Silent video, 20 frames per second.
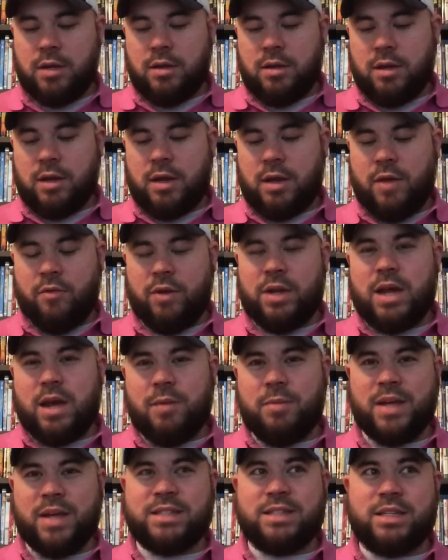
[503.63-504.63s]
And every time
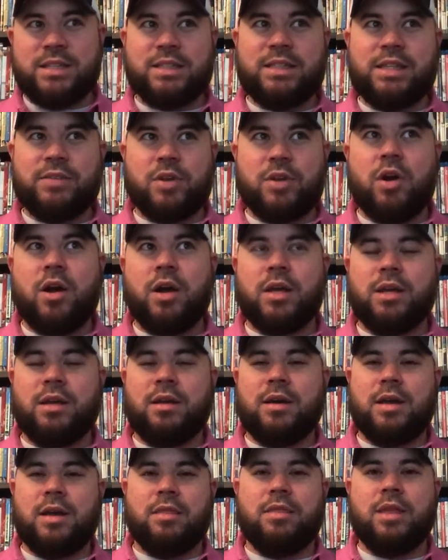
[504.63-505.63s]
I see Stephen Hawking,
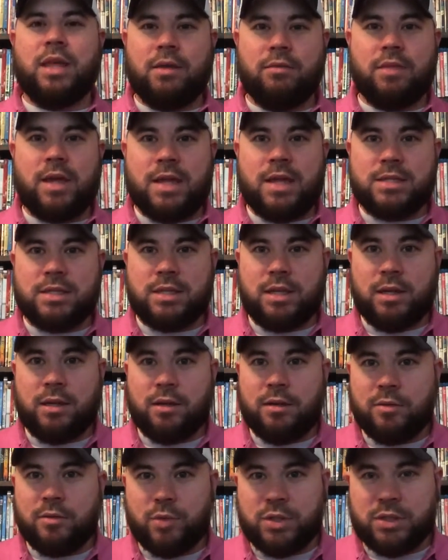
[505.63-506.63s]
I think of that
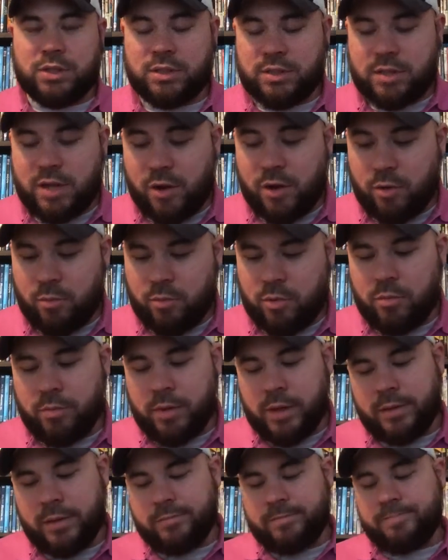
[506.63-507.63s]
scene, which is terrible,
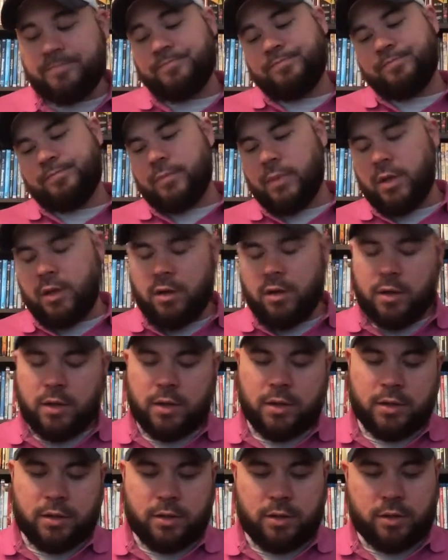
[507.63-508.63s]
but,
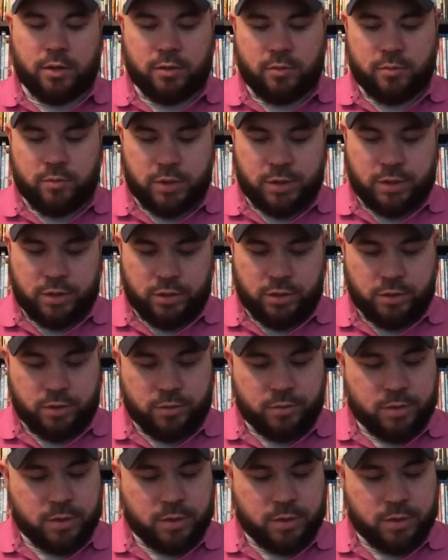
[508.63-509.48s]
you know, what can you do?